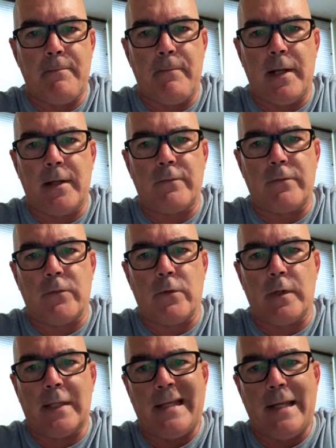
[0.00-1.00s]
Medit
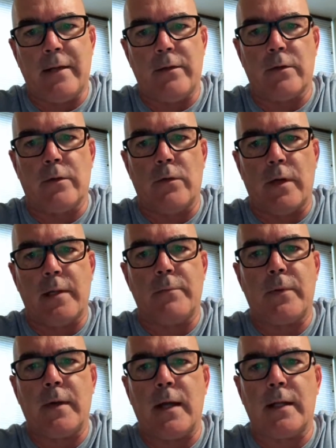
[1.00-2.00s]
for another great
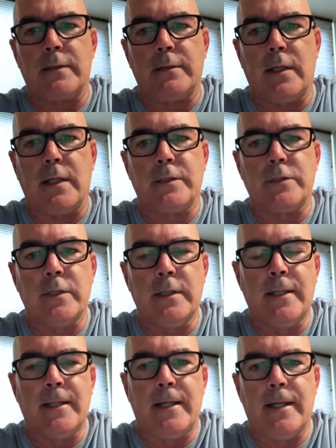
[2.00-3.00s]
product launch,
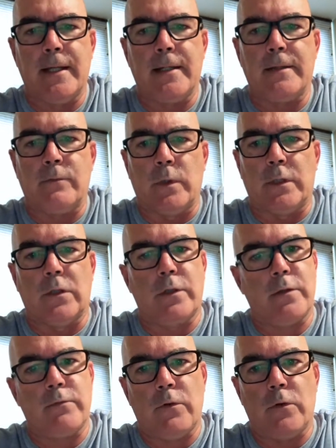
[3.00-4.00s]
and we're
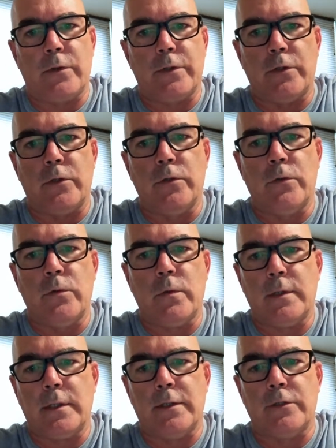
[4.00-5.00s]
looking forward to you
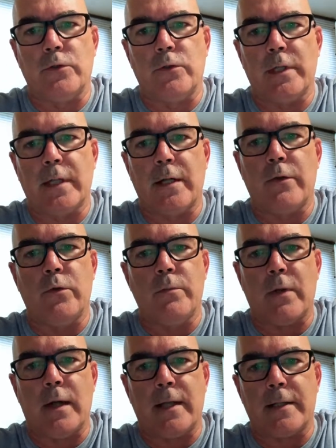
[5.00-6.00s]
enjoying our new
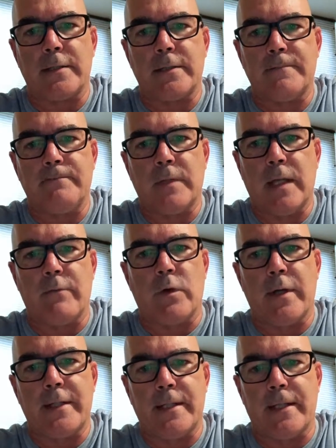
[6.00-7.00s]
products. Have a
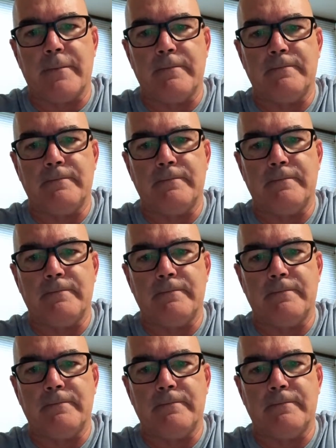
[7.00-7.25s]
great day.